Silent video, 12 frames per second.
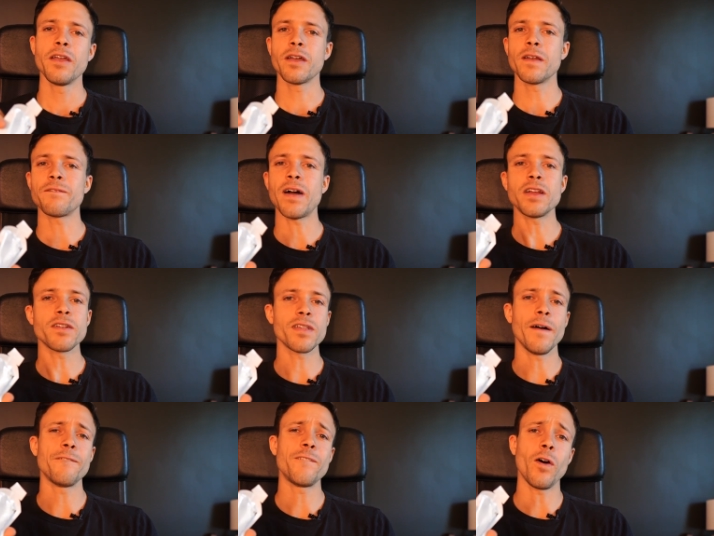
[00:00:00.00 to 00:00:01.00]
You're gonna find
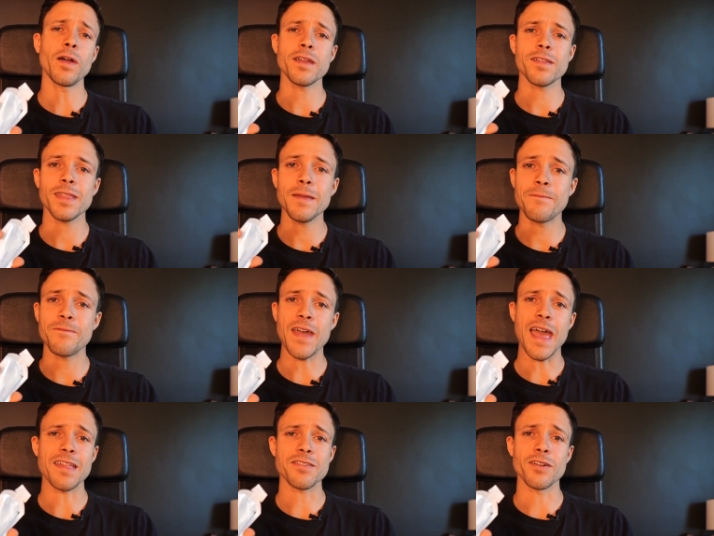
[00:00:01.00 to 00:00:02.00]
yourself falling asleep
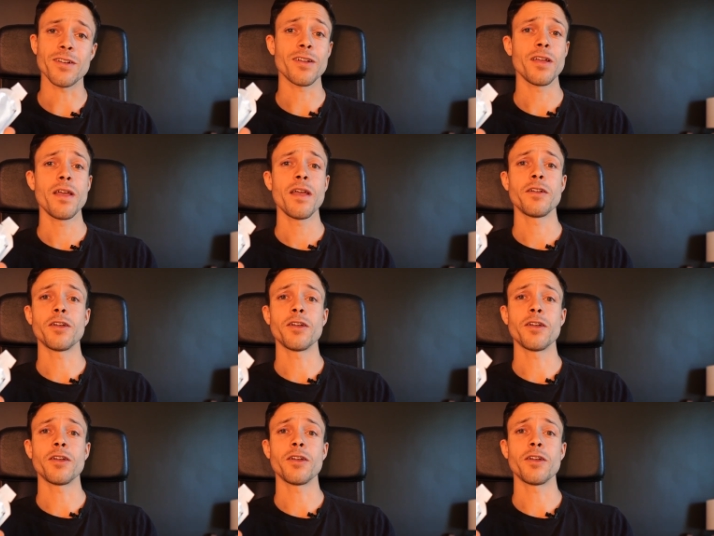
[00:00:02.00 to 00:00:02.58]
faster.